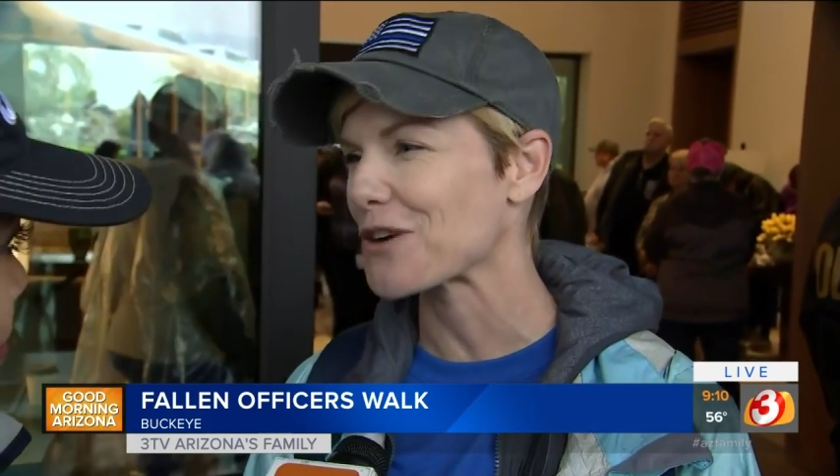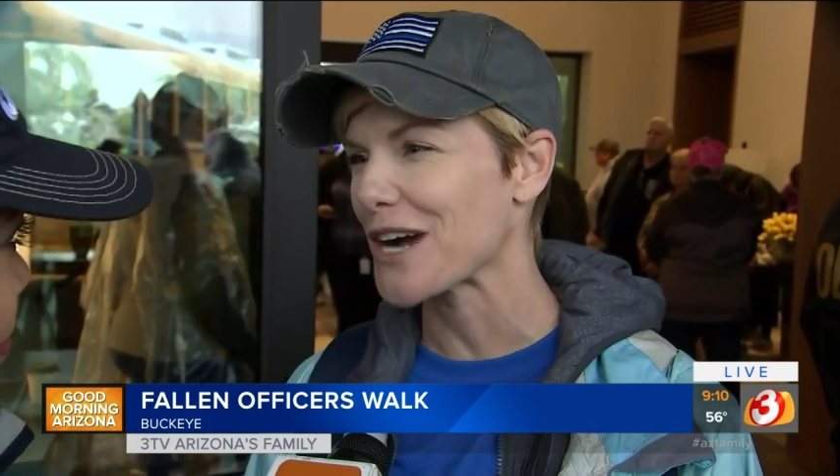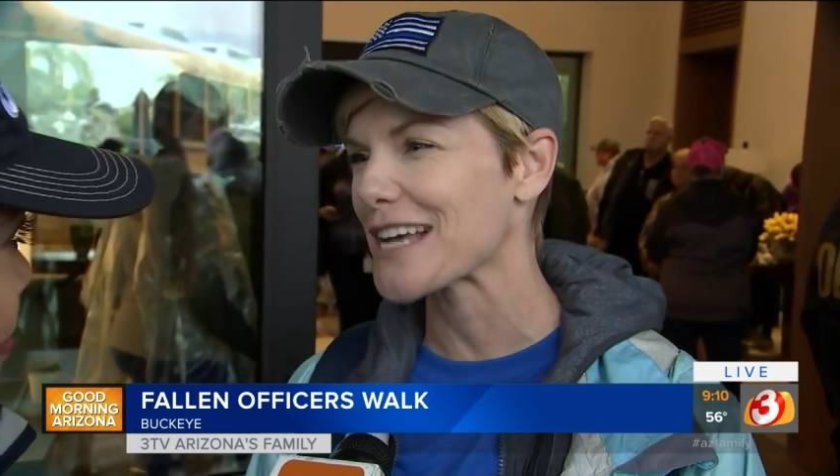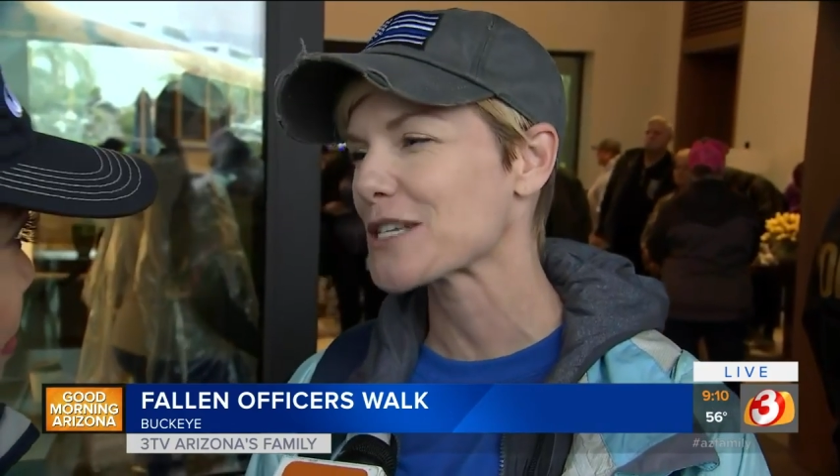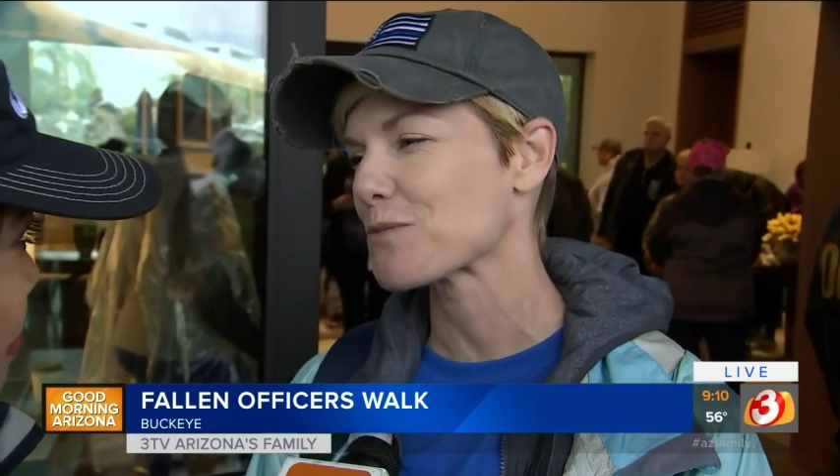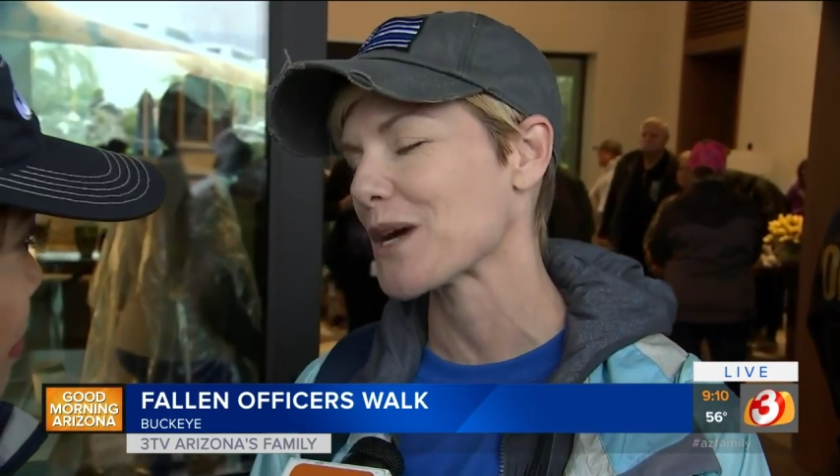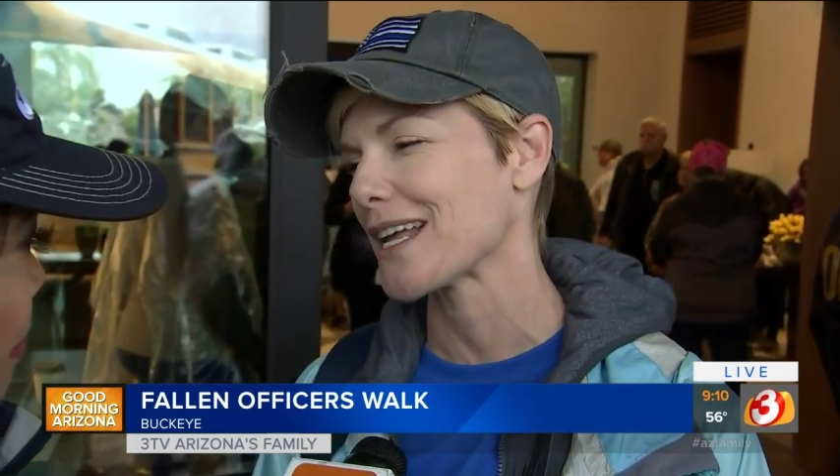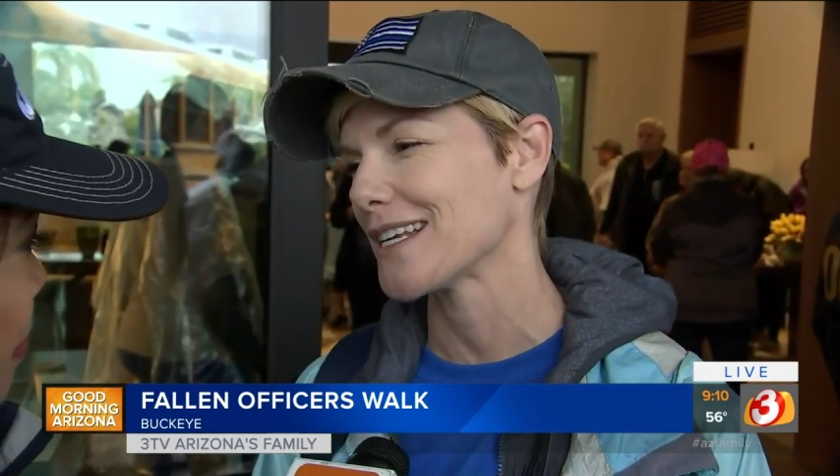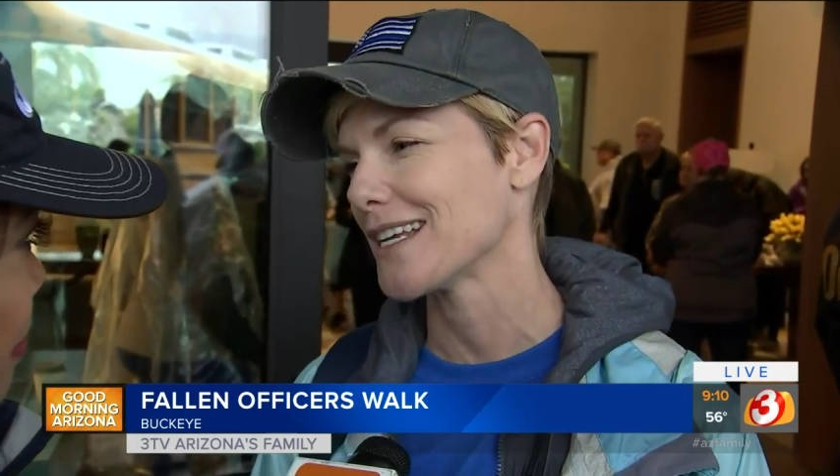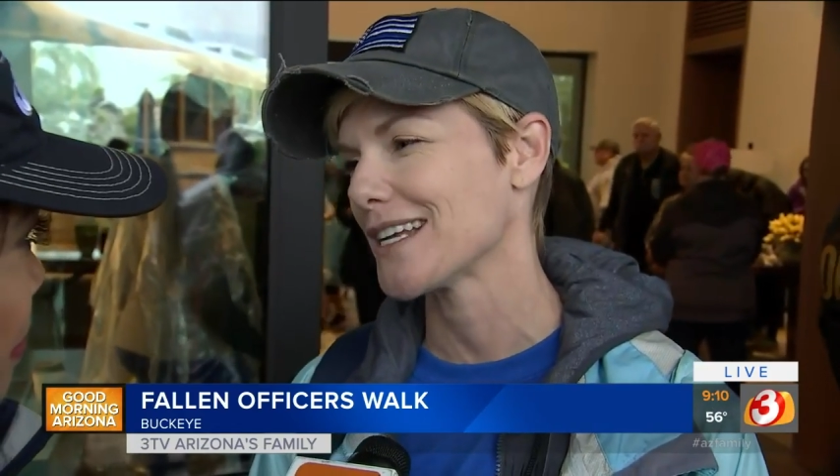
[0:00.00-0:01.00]
for us,
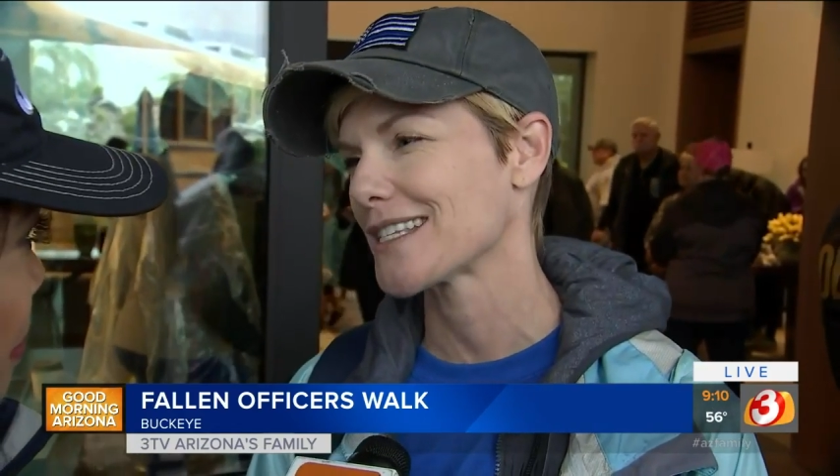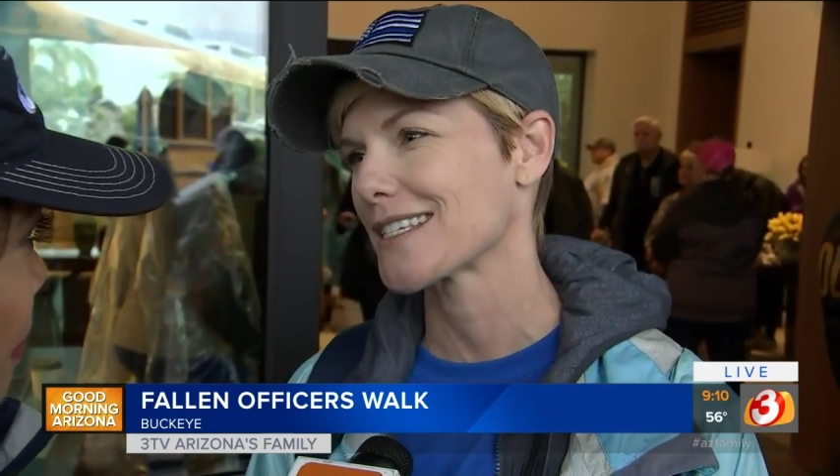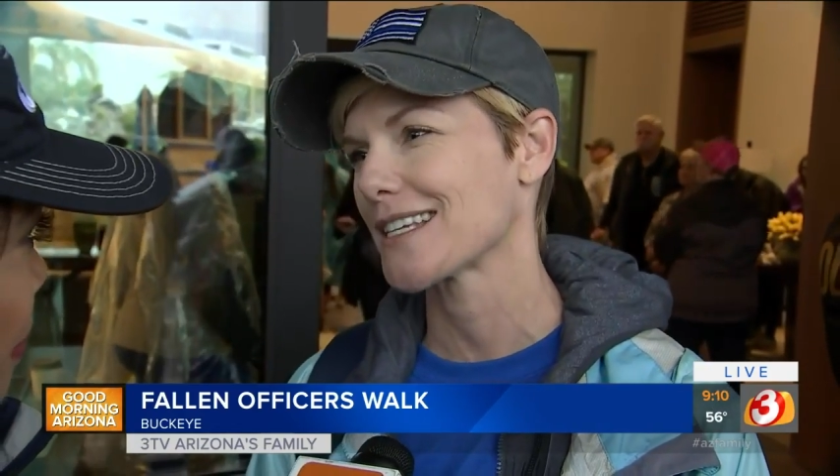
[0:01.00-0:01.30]
but it's